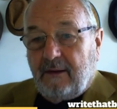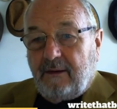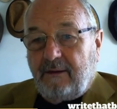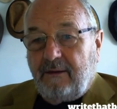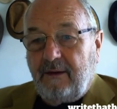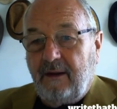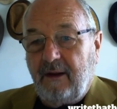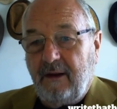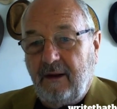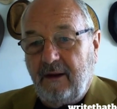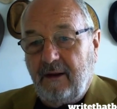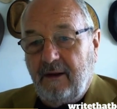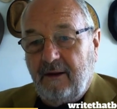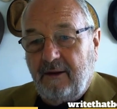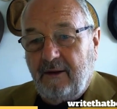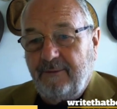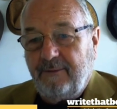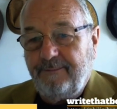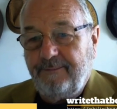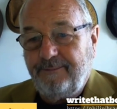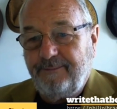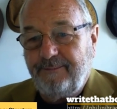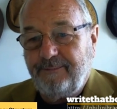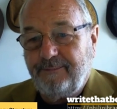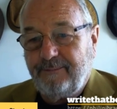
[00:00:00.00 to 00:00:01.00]
Now,
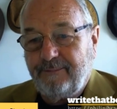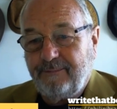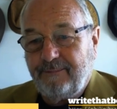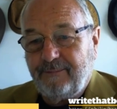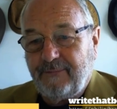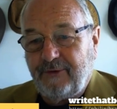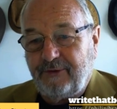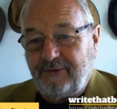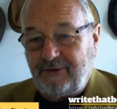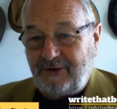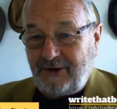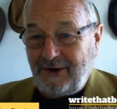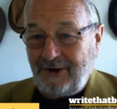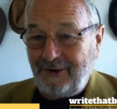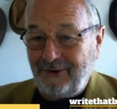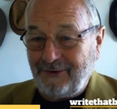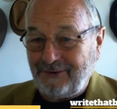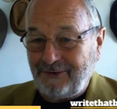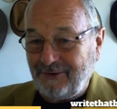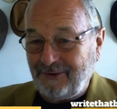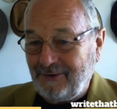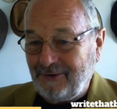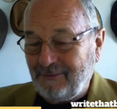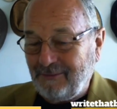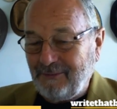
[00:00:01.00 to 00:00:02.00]
there's a
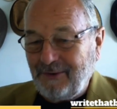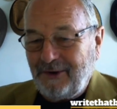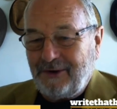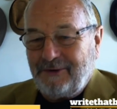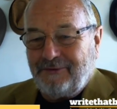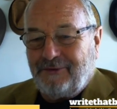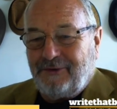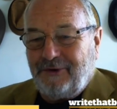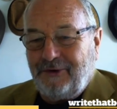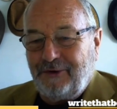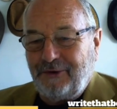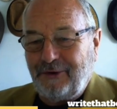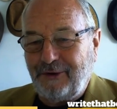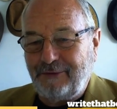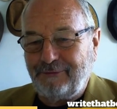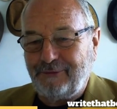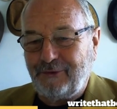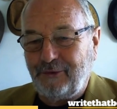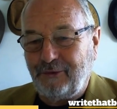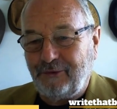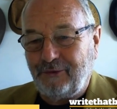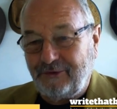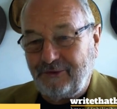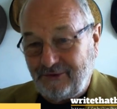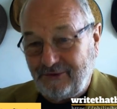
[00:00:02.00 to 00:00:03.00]
character you might have heard of
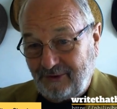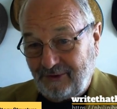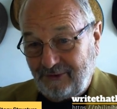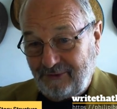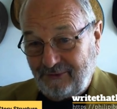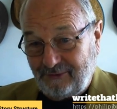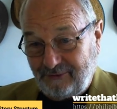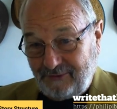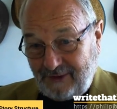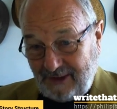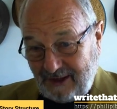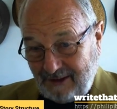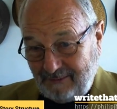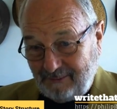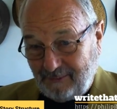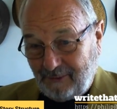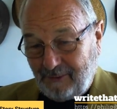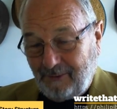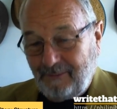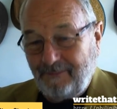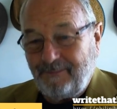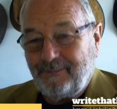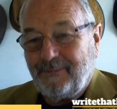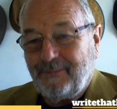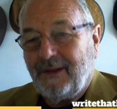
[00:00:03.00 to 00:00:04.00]
called Joseph
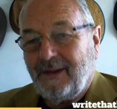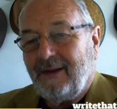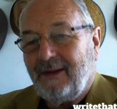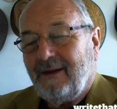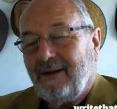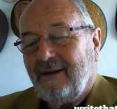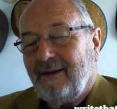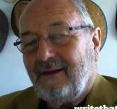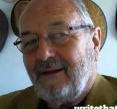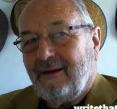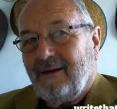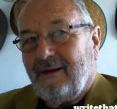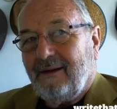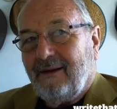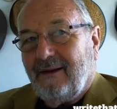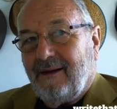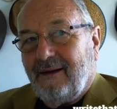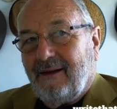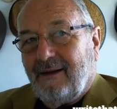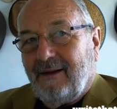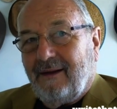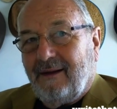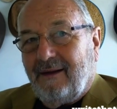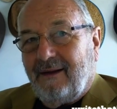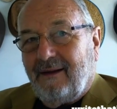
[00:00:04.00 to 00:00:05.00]
Campbell.
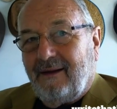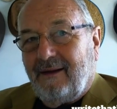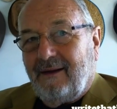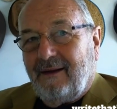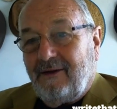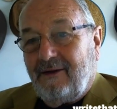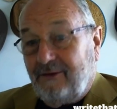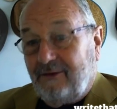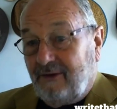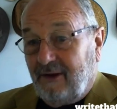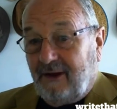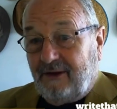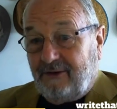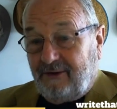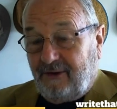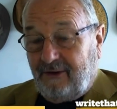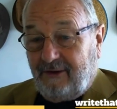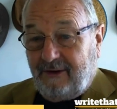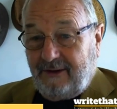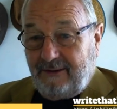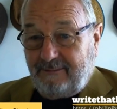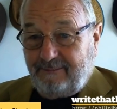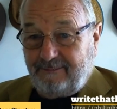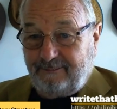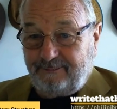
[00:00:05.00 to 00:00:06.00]
He's now
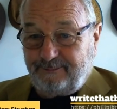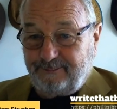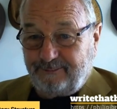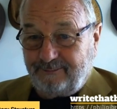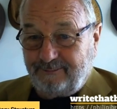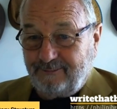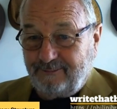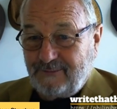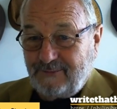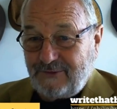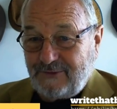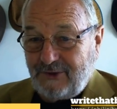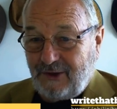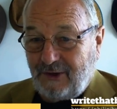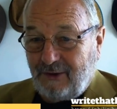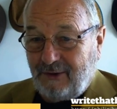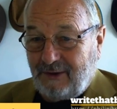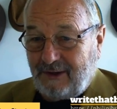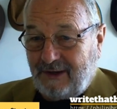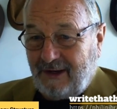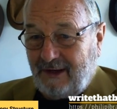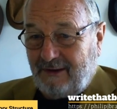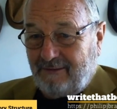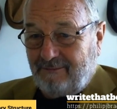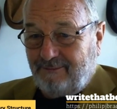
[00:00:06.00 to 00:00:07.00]
died, so
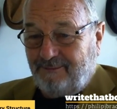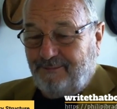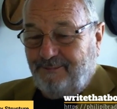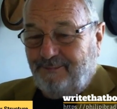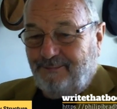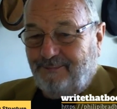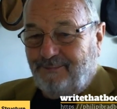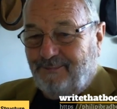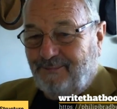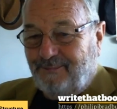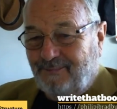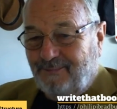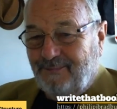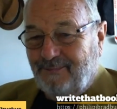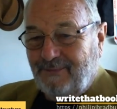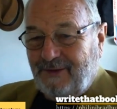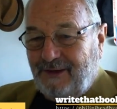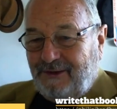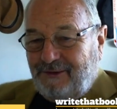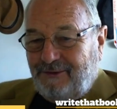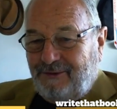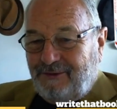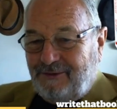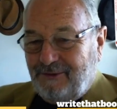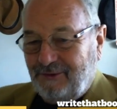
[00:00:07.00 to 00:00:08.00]
I can't
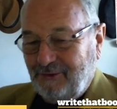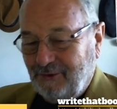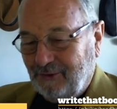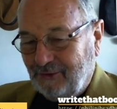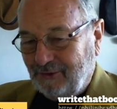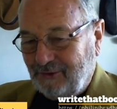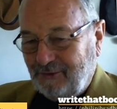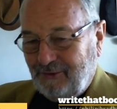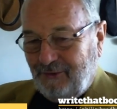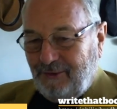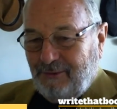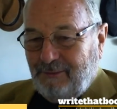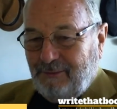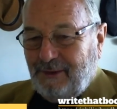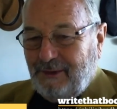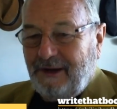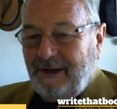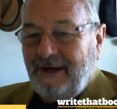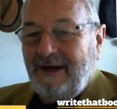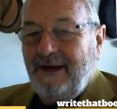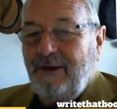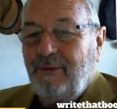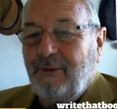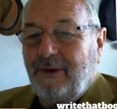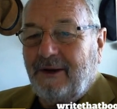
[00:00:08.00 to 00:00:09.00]
get you to talk to him. But
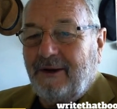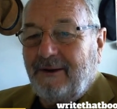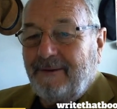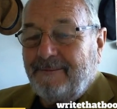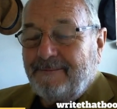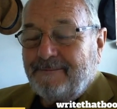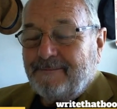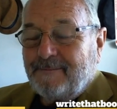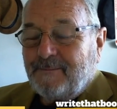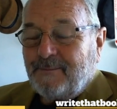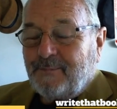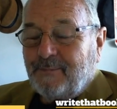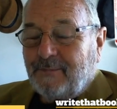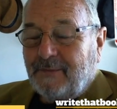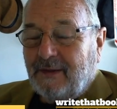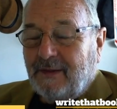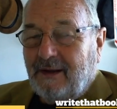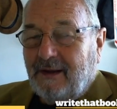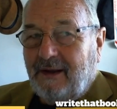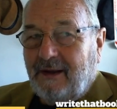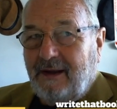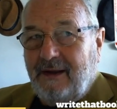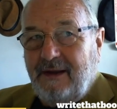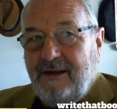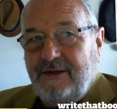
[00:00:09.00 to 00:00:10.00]
anyway,
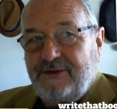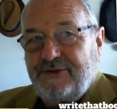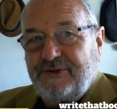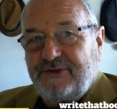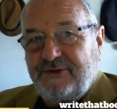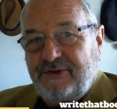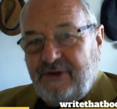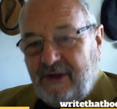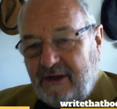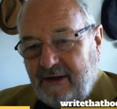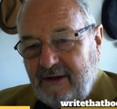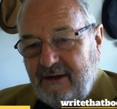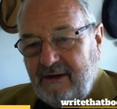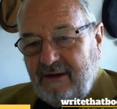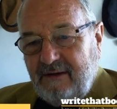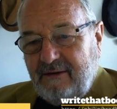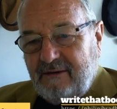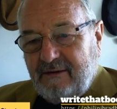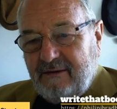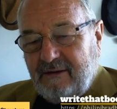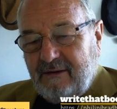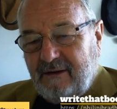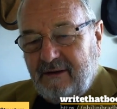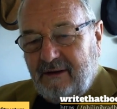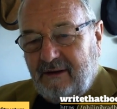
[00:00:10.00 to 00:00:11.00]
he
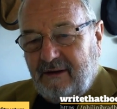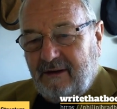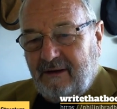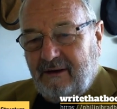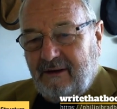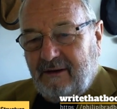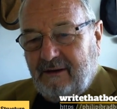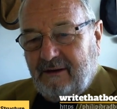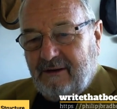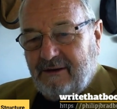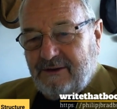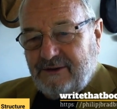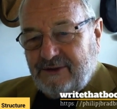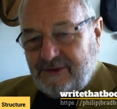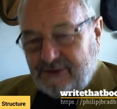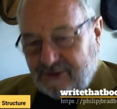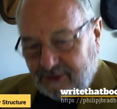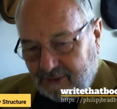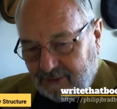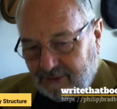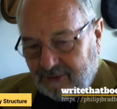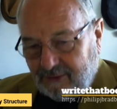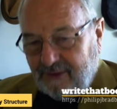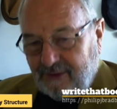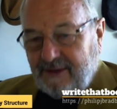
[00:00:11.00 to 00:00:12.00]
studied
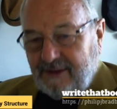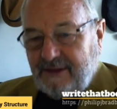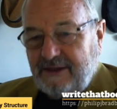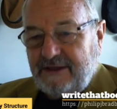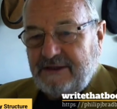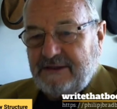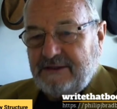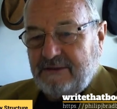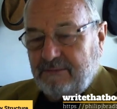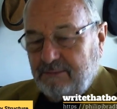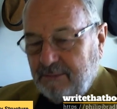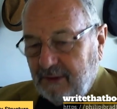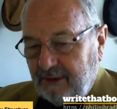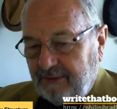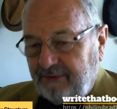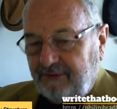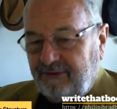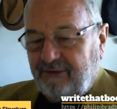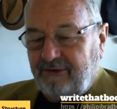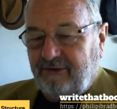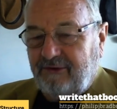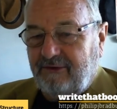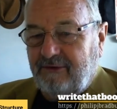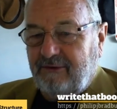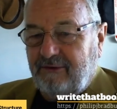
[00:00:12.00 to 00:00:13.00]
stories,
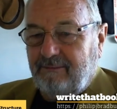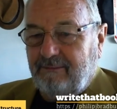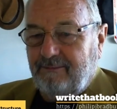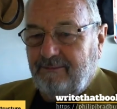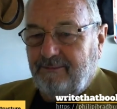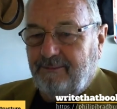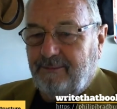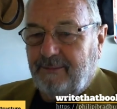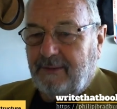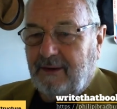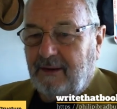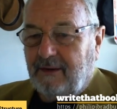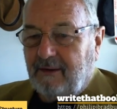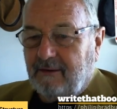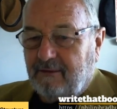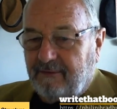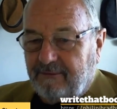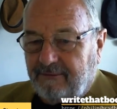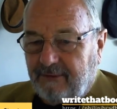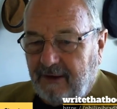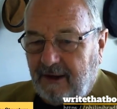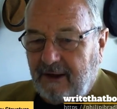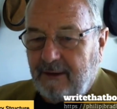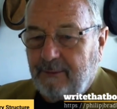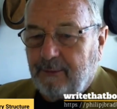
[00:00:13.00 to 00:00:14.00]
myths,
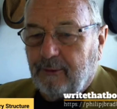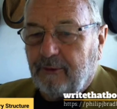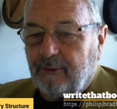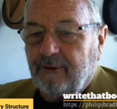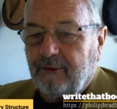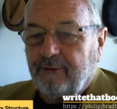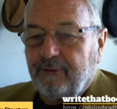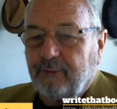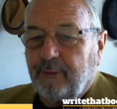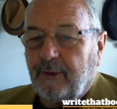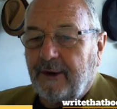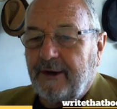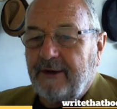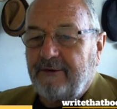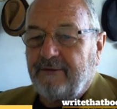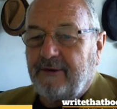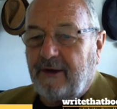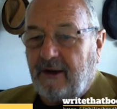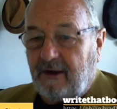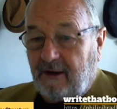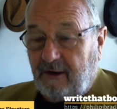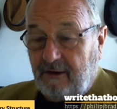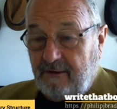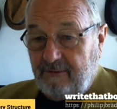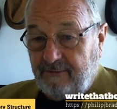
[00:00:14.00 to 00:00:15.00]
fables,
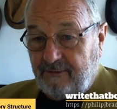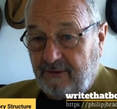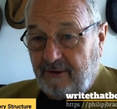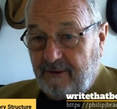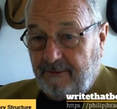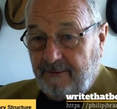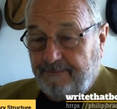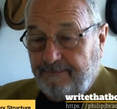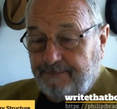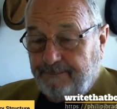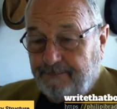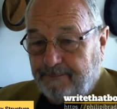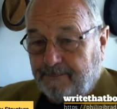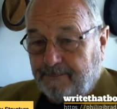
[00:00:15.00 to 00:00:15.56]
whatever, over